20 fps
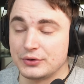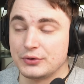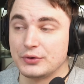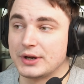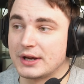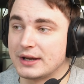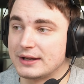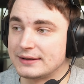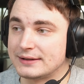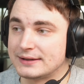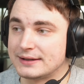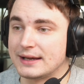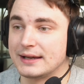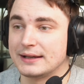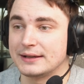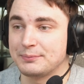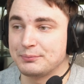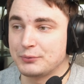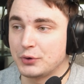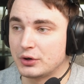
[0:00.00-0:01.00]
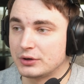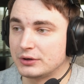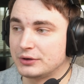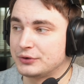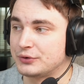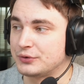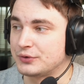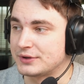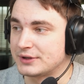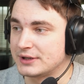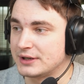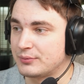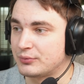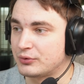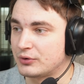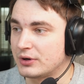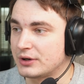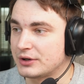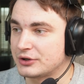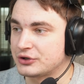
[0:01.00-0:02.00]
You can take the model to
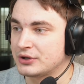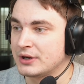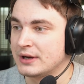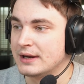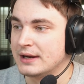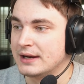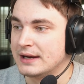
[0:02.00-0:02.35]
ZBrush